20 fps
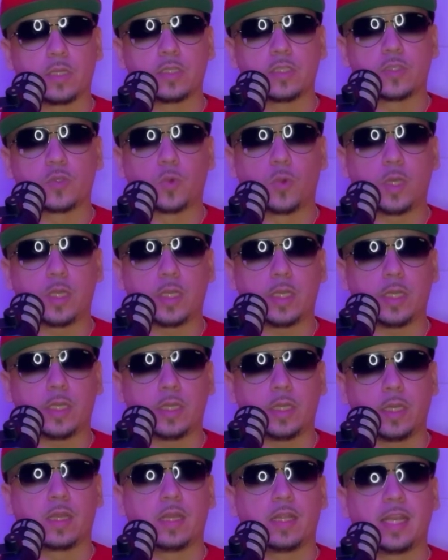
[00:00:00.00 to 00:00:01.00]
20,
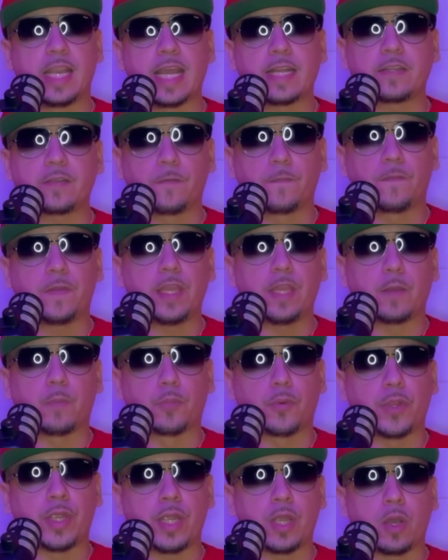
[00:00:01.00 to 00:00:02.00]
Lecter V.
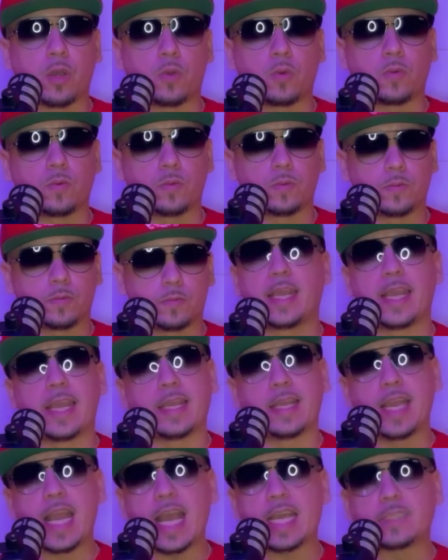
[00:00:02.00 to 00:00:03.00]
Aprio.
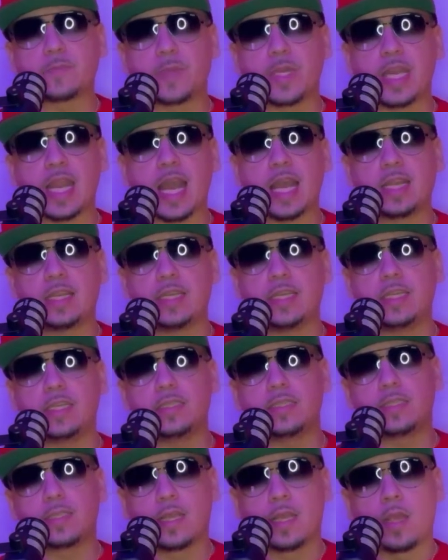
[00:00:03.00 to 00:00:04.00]
And last but not
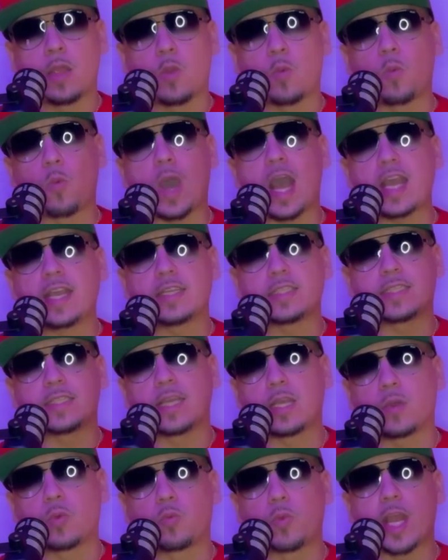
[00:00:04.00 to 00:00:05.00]
least,
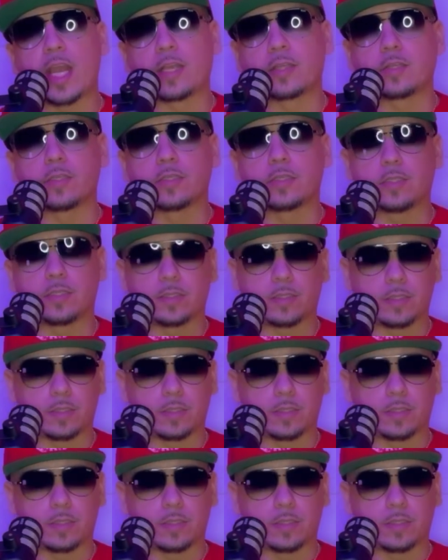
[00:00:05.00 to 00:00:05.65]
YSL Records.